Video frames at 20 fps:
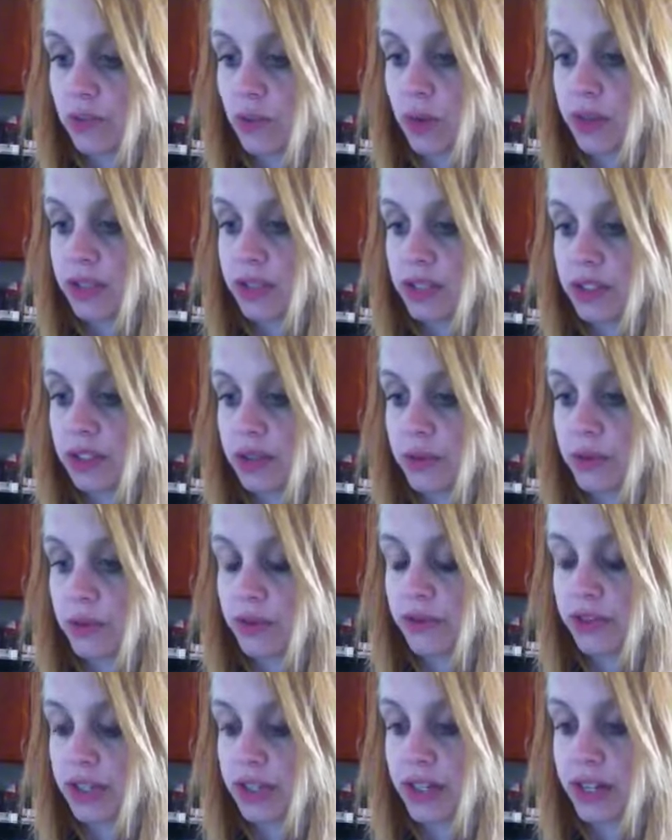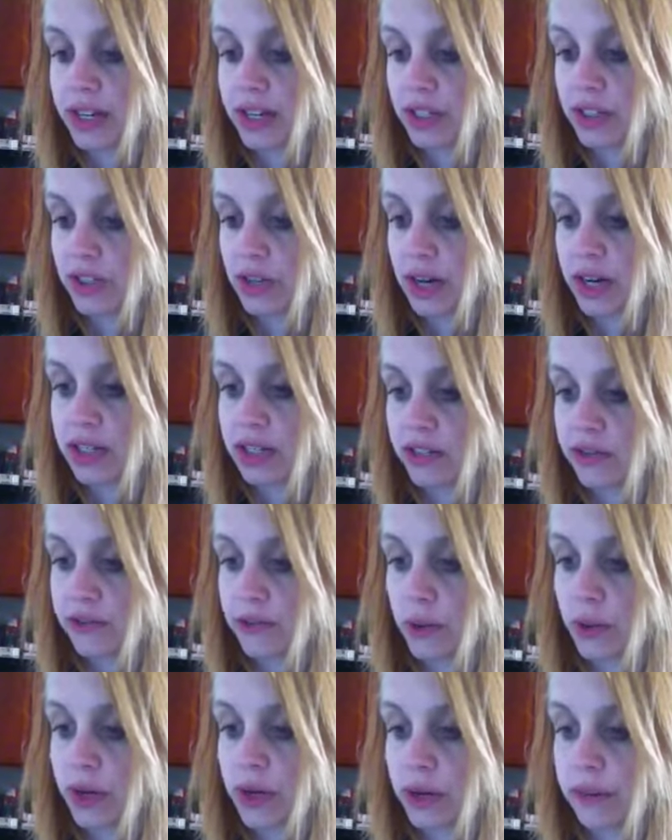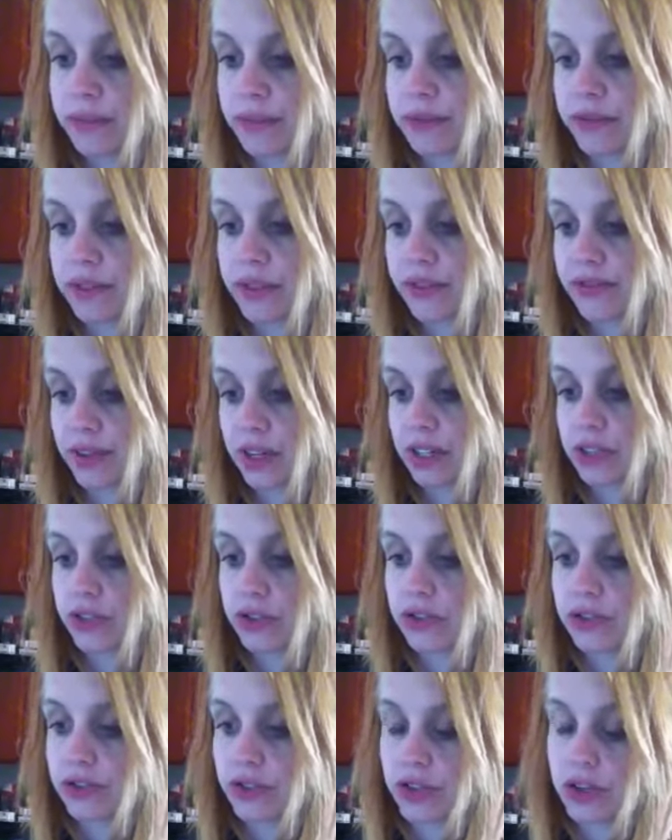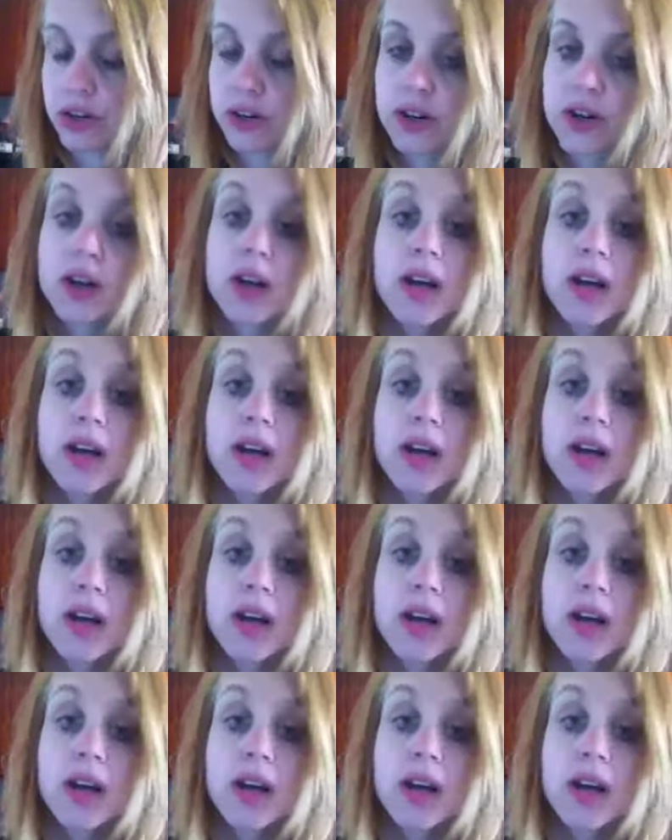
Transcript: 1 teaspoon vanilla extract, and 4 cups of confectioner's sugar.